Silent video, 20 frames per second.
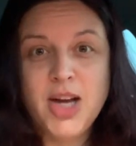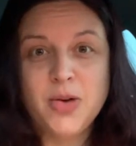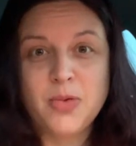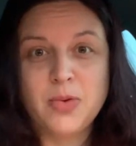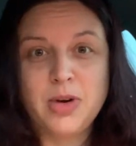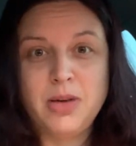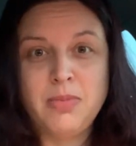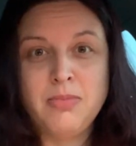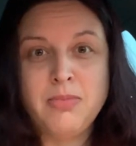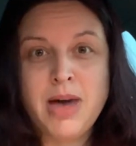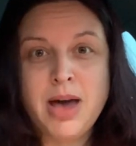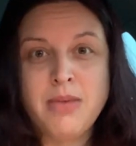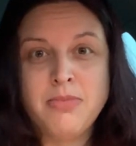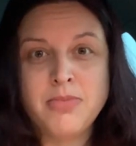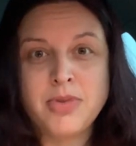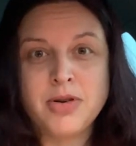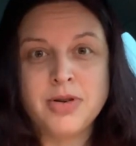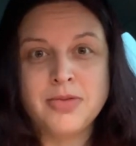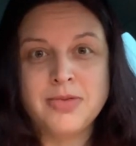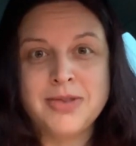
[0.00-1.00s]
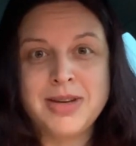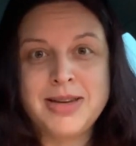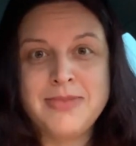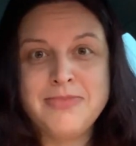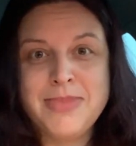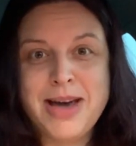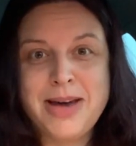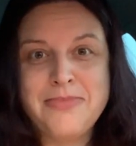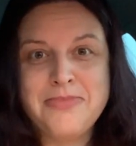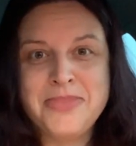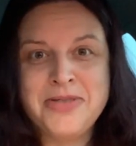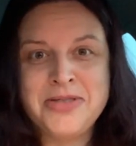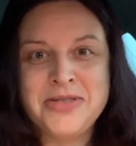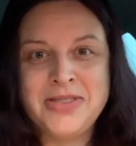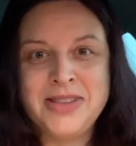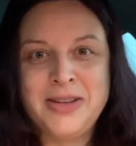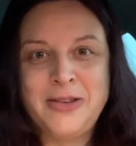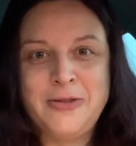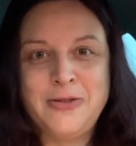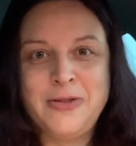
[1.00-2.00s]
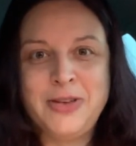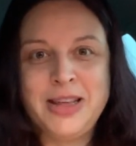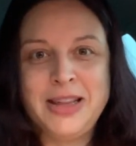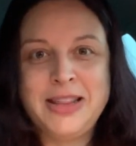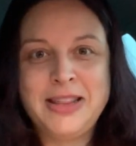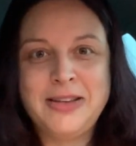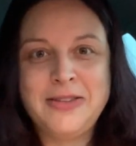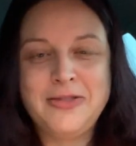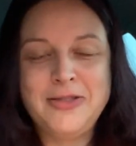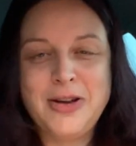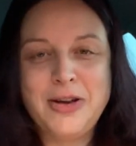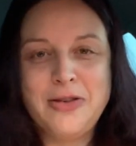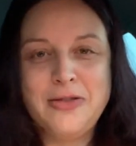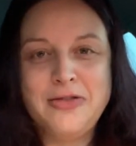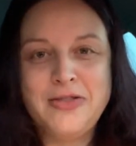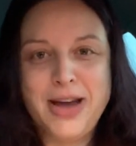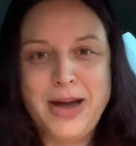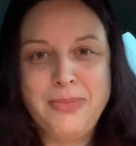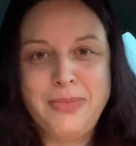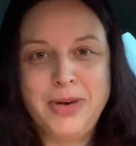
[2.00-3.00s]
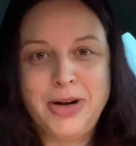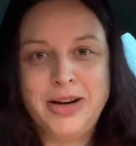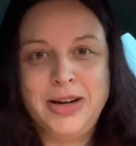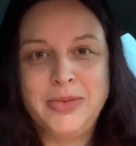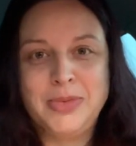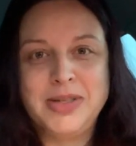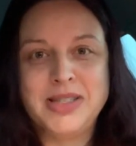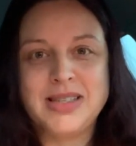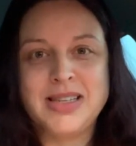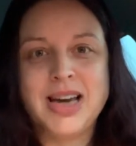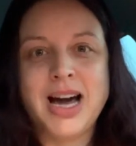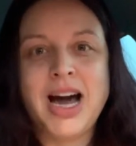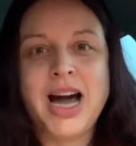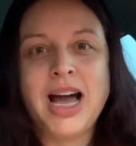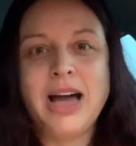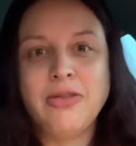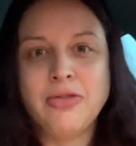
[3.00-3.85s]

Remember, the 5th of November. It was Guy